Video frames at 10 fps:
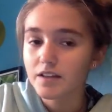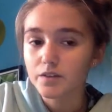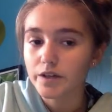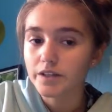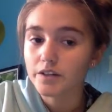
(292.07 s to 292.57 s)

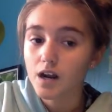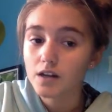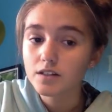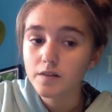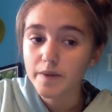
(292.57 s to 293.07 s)
and so we had to go
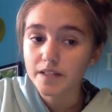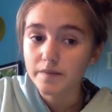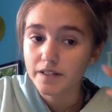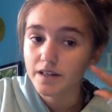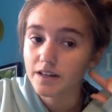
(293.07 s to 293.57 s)
down to the
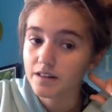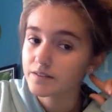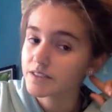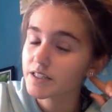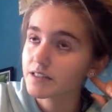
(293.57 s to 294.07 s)
basement, and I
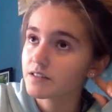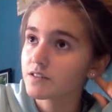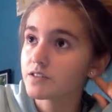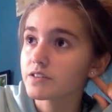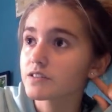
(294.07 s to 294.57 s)
was, like,
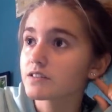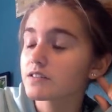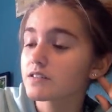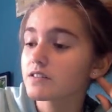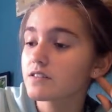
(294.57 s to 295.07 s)

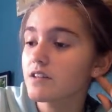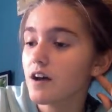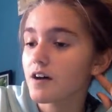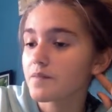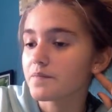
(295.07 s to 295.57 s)
doing,
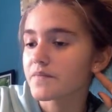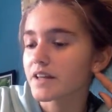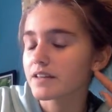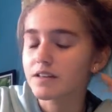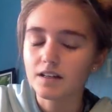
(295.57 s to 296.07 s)

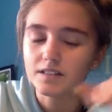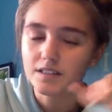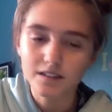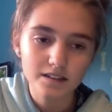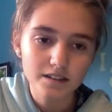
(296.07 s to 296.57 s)
the
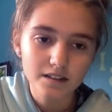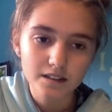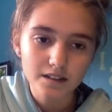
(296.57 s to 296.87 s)
lesson,